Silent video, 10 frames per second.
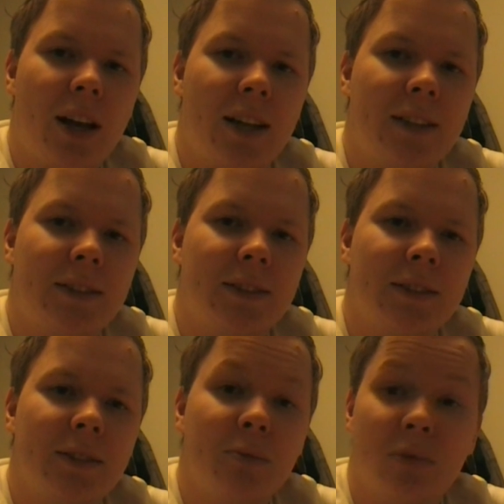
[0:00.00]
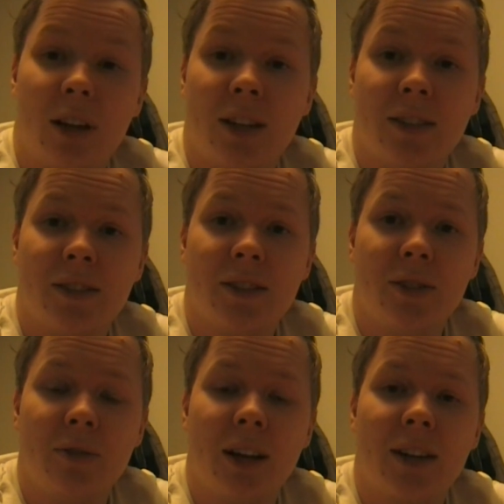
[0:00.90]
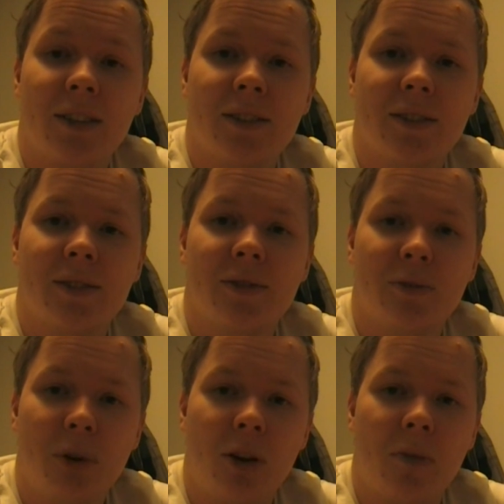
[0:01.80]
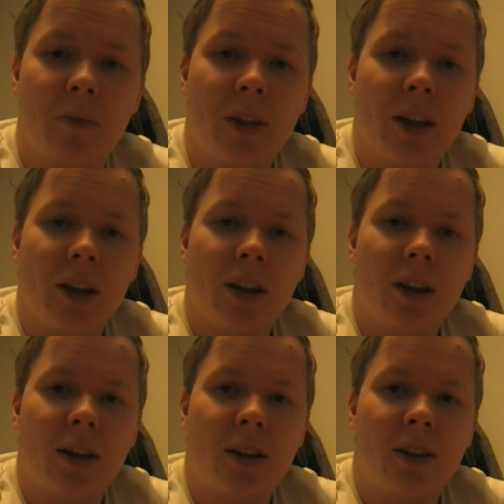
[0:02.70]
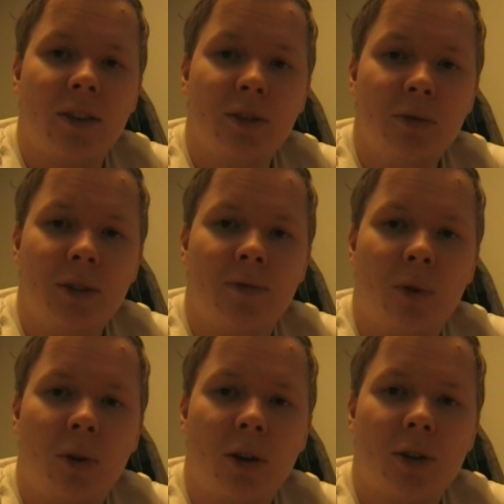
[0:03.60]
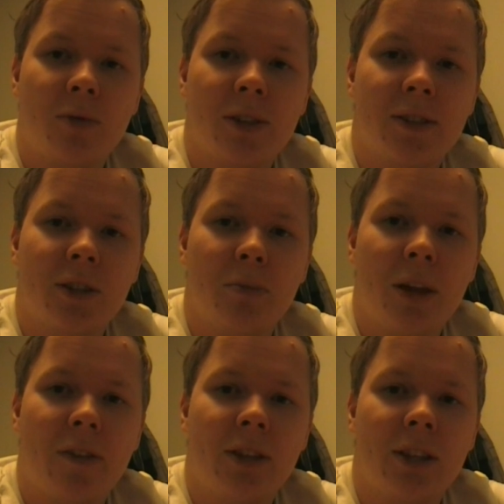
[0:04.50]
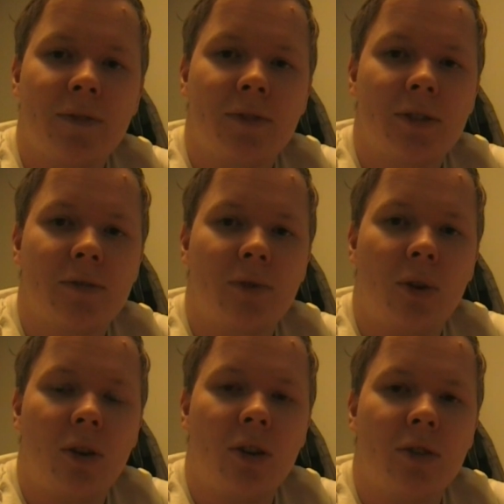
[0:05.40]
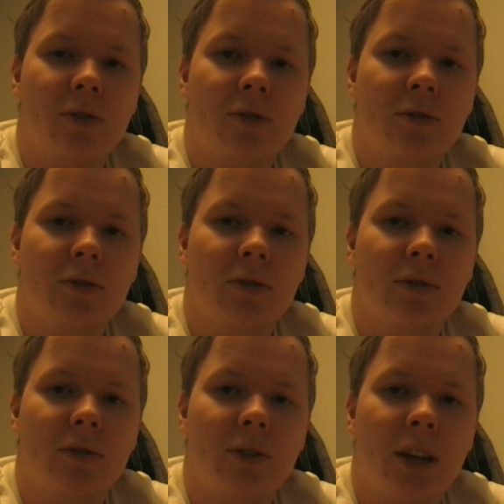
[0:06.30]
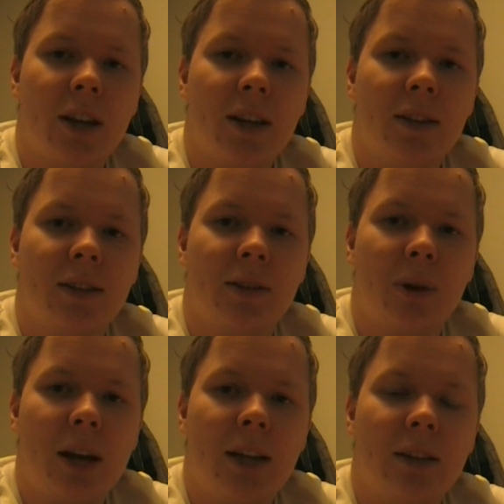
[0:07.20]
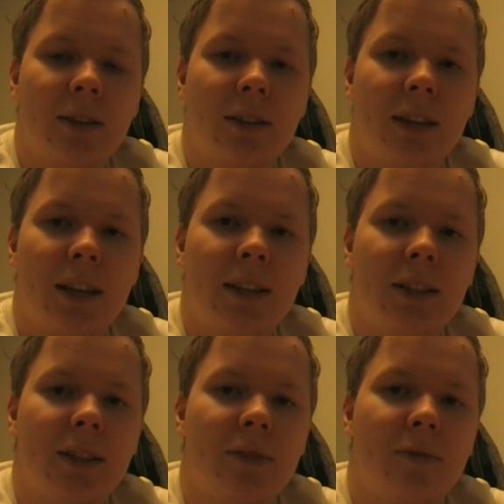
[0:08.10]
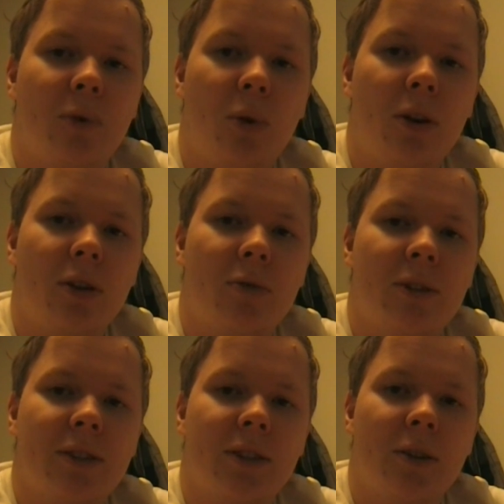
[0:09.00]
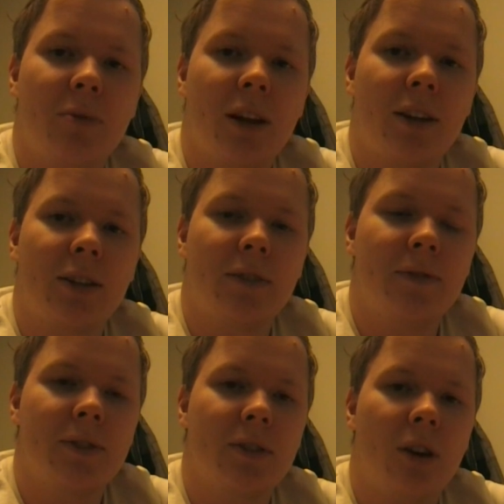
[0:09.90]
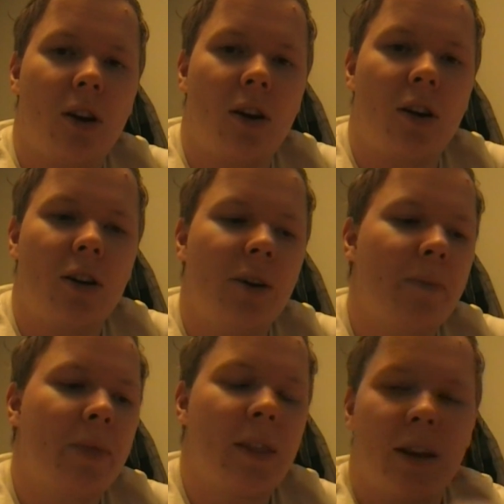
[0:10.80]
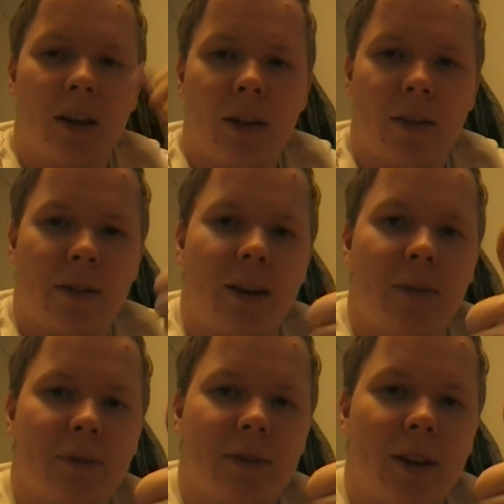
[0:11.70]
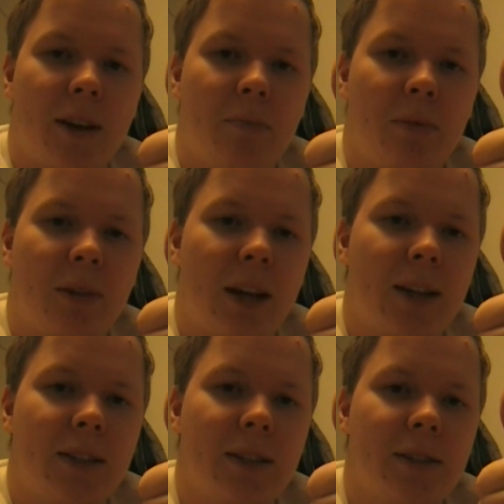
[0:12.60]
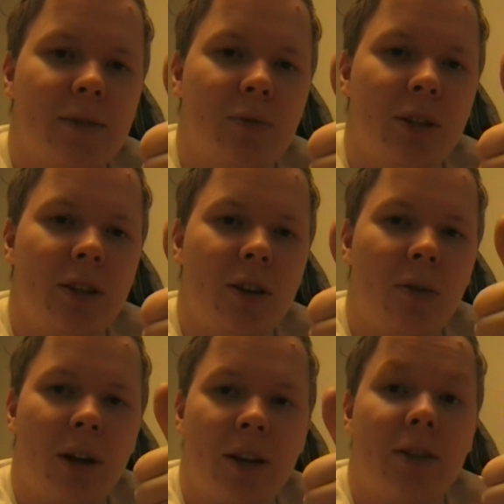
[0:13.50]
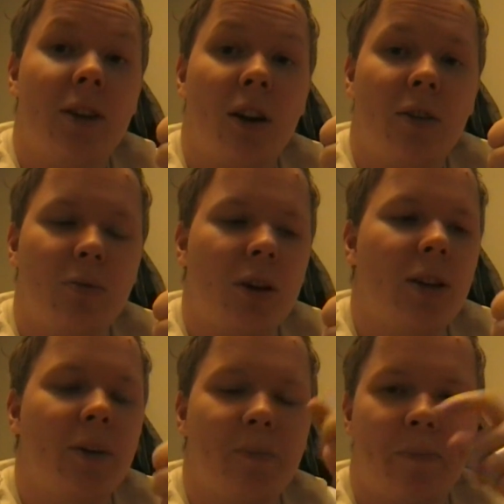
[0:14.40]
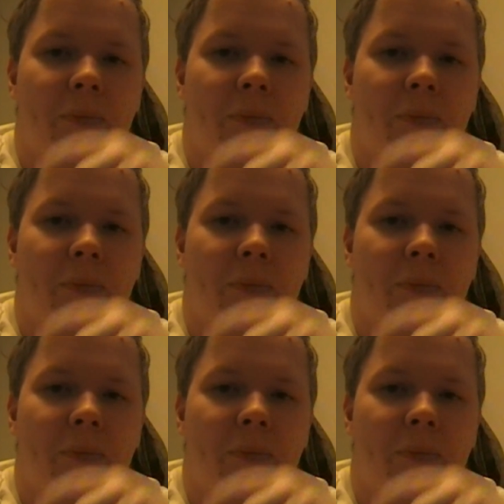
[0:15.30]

and I see you guys tomorrow. Uh, do the four quest objectives for today. The, day, the daily four quest objectives are thumbs up, like this video and the other one,